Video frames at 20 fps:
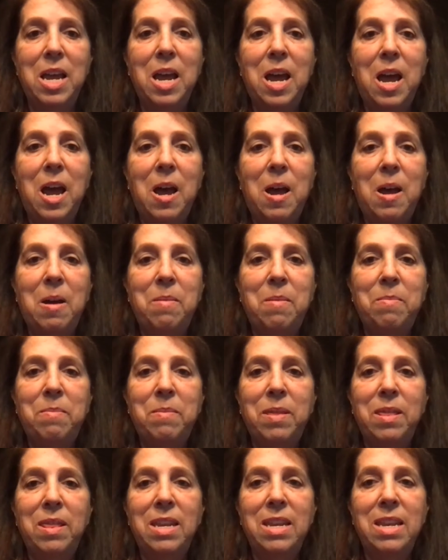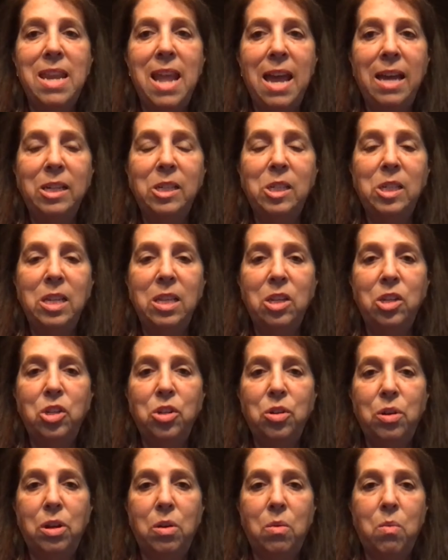The next thing that
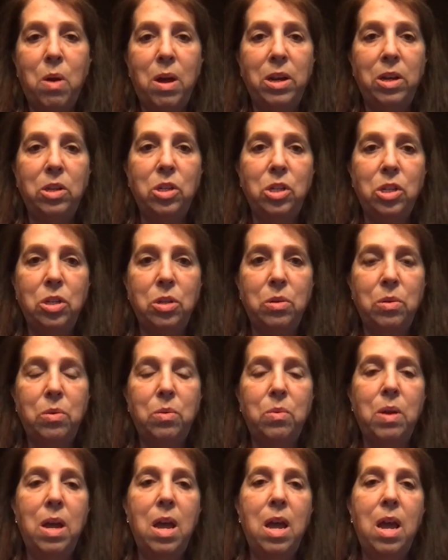you're going to want to do